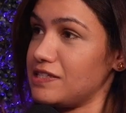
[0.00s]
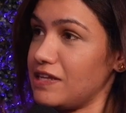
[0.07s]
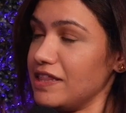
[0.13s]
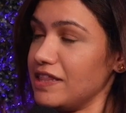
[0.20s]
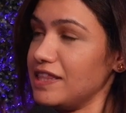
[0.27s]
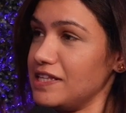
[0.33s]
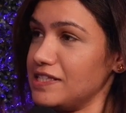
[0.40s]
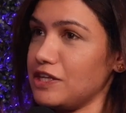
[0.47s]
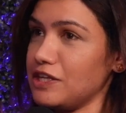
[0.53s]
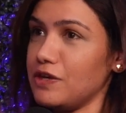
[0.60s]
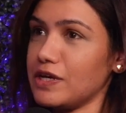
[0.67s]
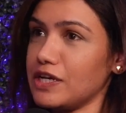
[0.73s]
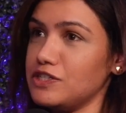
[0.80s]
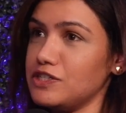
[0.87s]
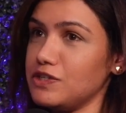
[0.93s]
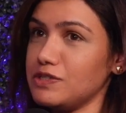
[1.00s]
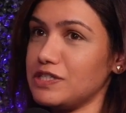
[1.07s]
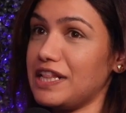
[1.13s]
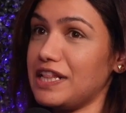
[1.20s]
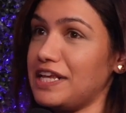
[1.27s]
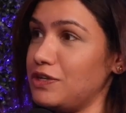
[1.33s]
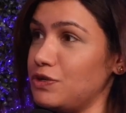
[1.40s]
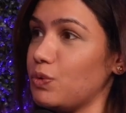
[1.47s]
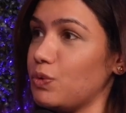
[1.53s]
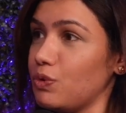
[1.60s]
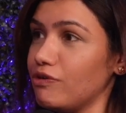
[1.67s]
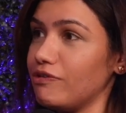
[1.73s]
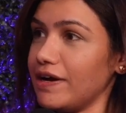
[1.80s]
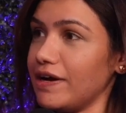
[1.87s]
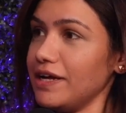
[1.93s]
certain things that you can do to clean your
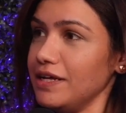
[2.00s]
aura.